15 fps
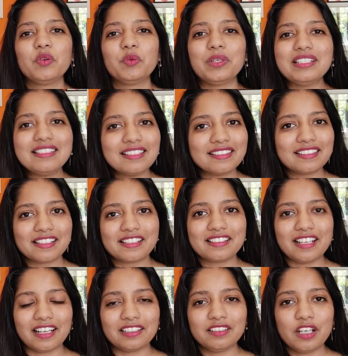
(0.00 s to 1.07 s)
Once this is
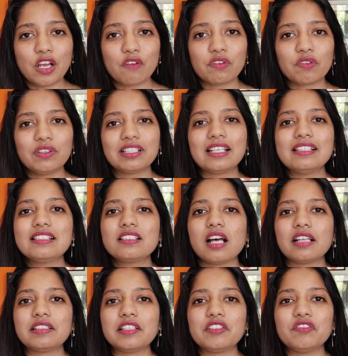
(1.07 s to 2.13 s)
done, we will get
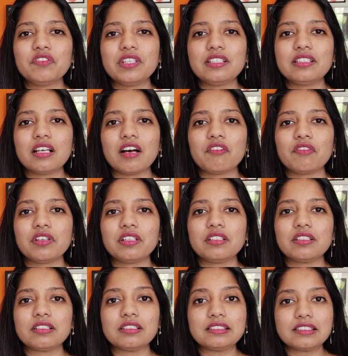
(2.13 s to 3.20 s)
started with
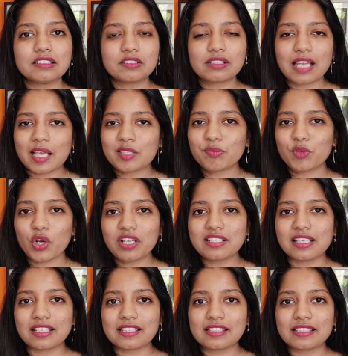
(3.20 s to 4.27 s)
our class
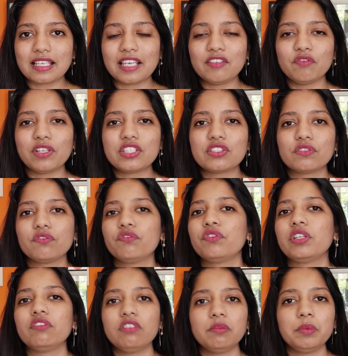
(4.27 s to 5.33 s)
projects in which
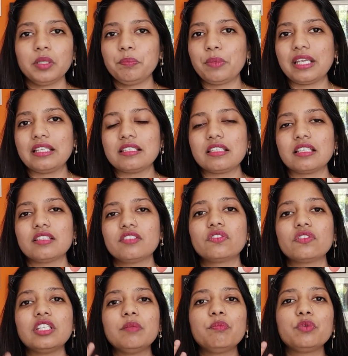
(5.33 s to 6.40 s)
we will be painting
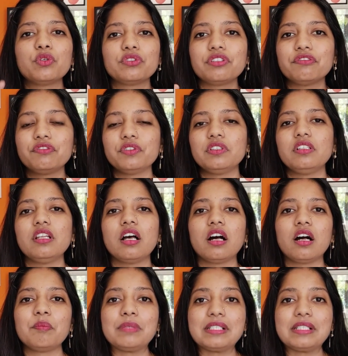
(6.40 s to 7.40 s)
three beautiful uh,